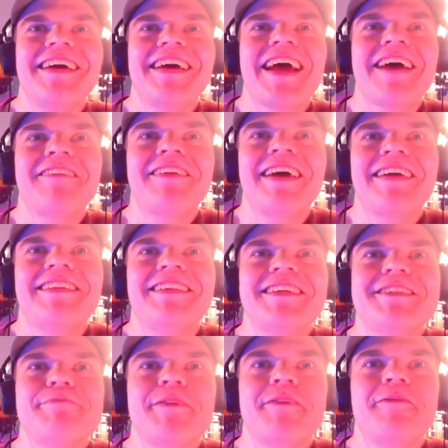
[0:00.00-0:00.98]
Haven't had
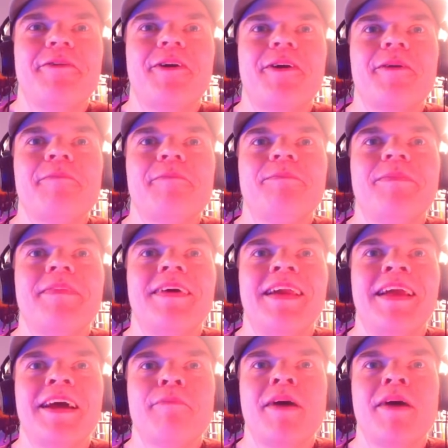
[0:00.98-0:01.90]
this before. Like,